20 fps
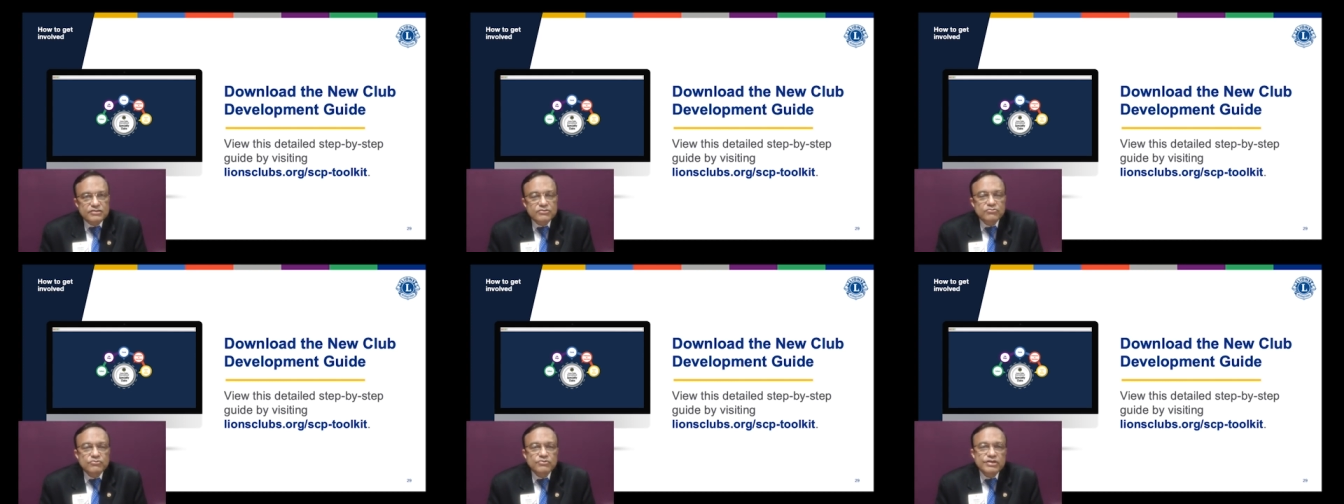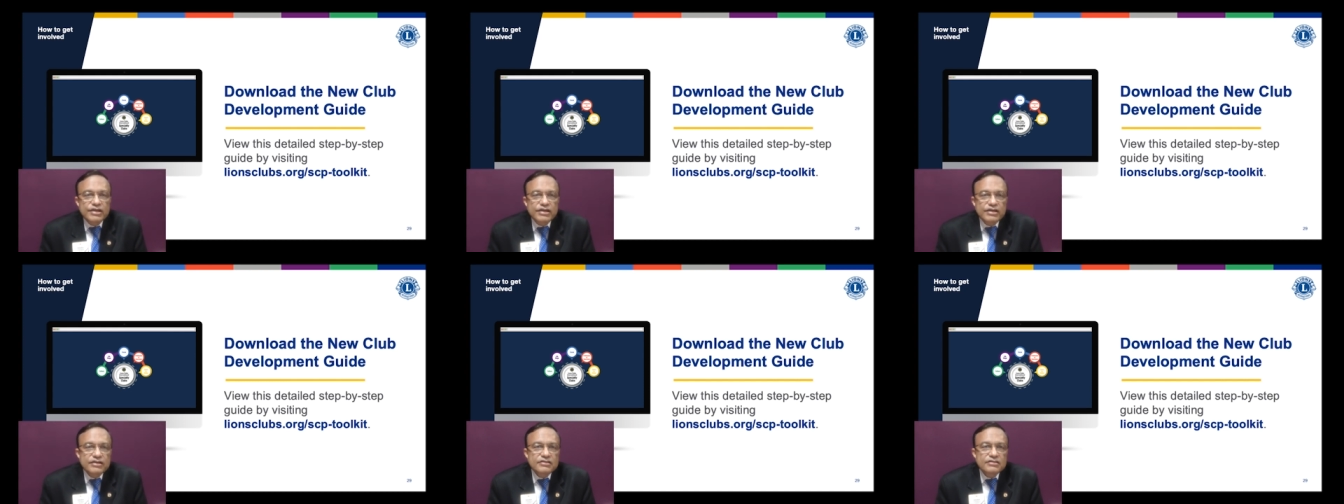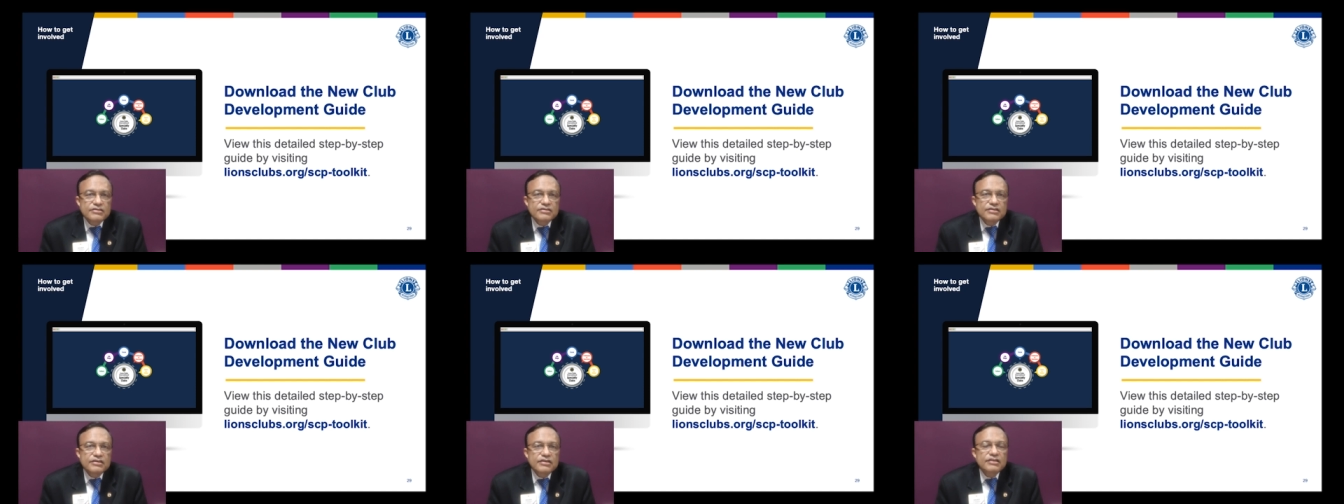
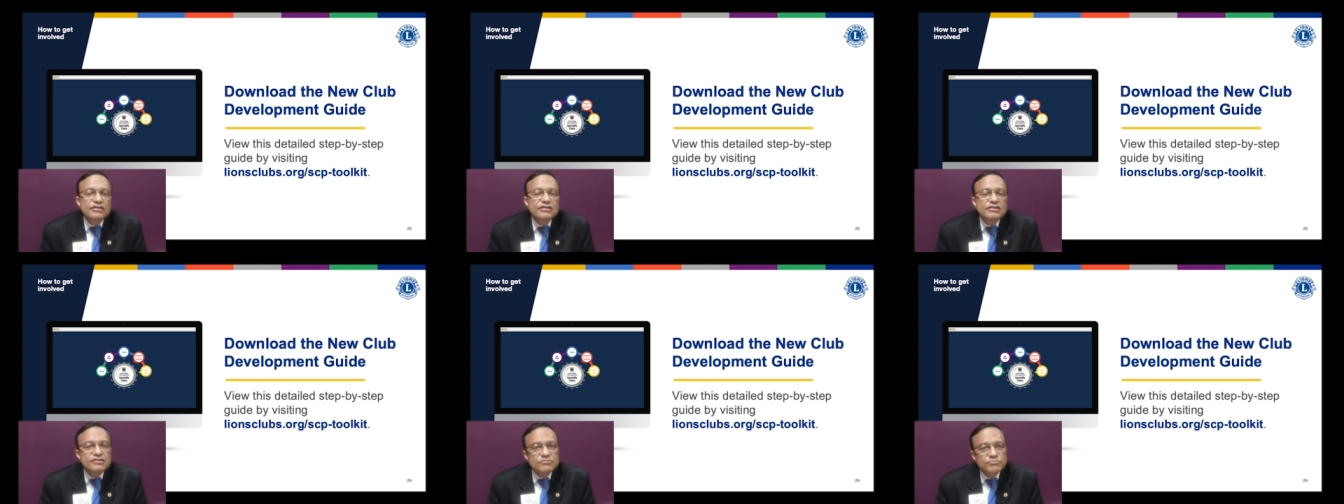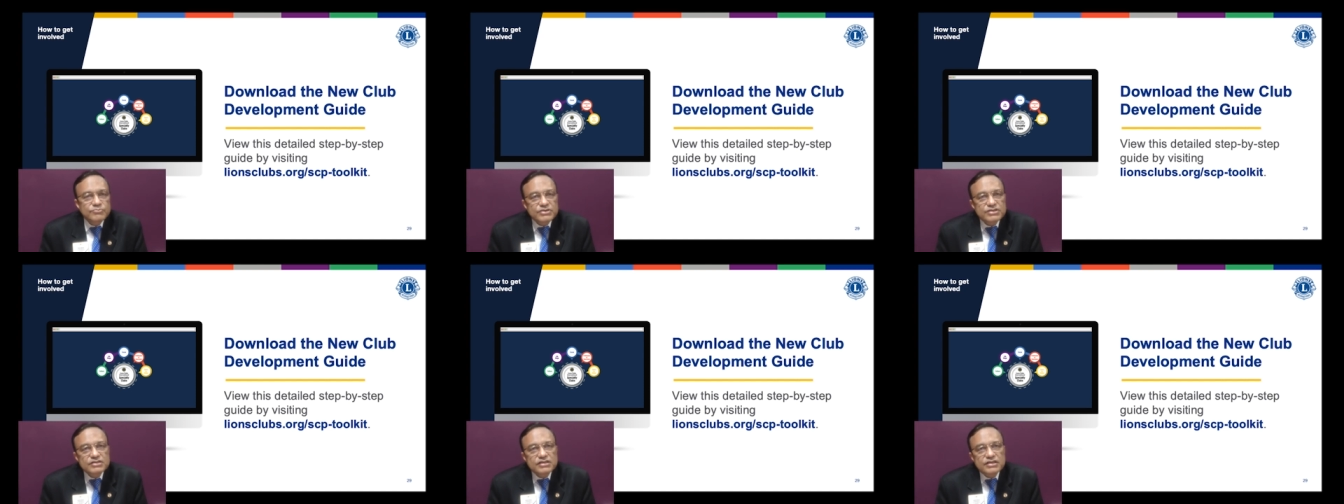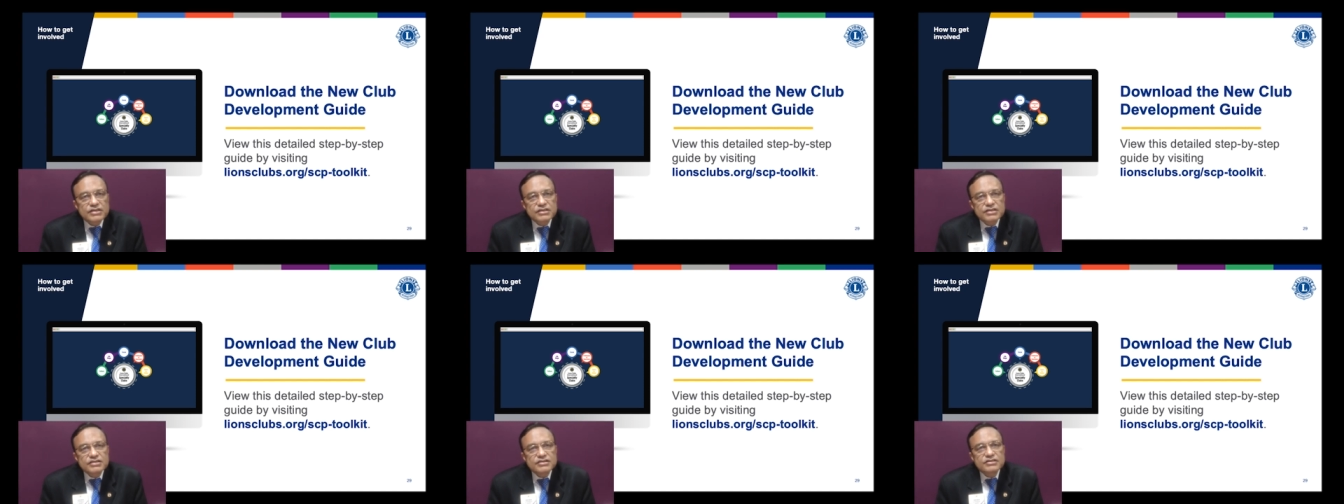Today in this
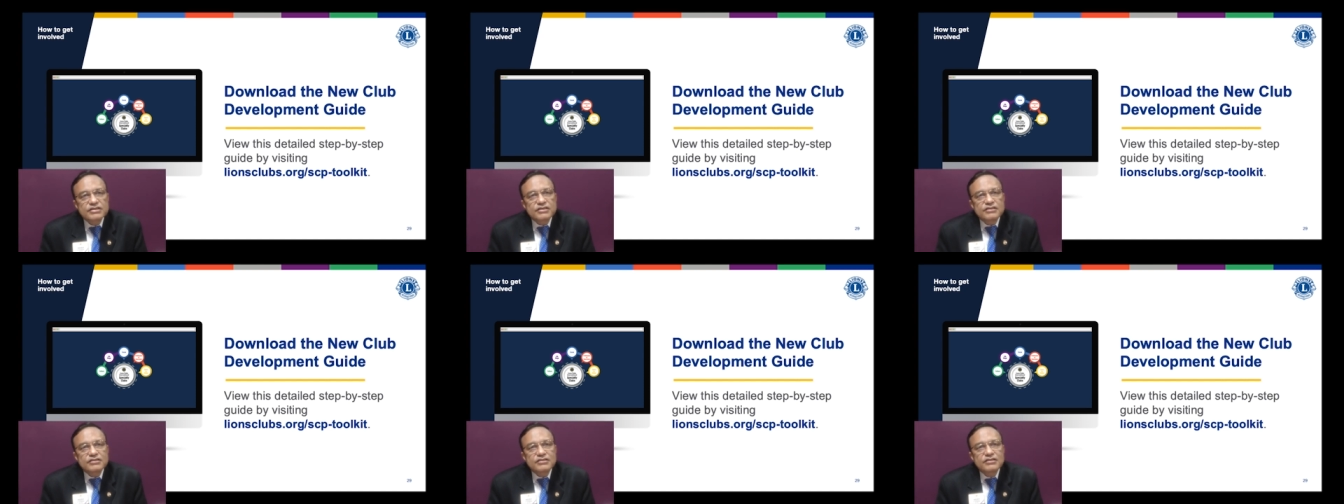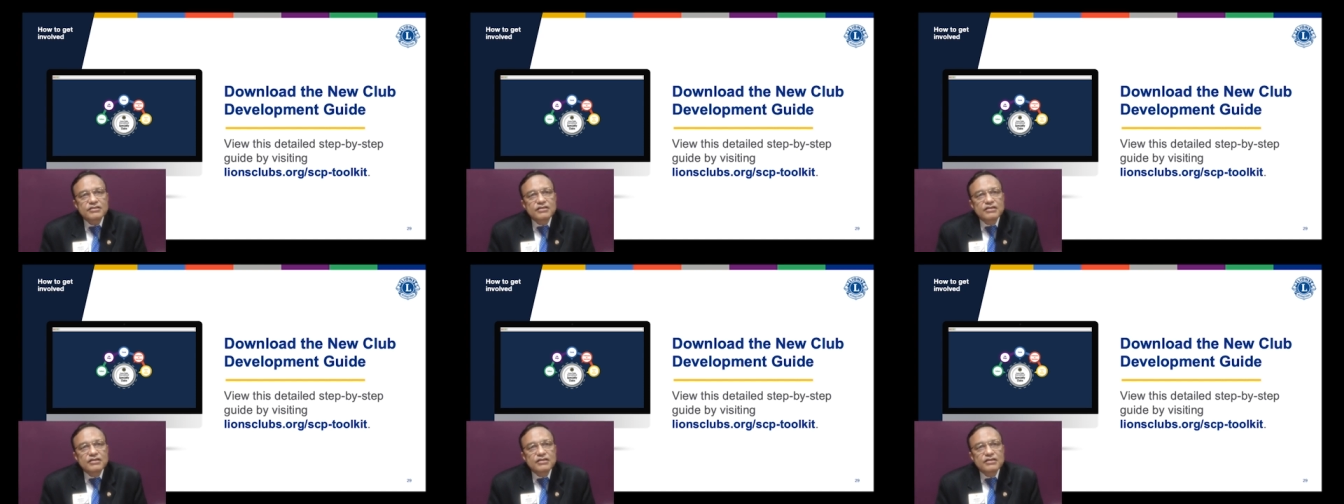presentation,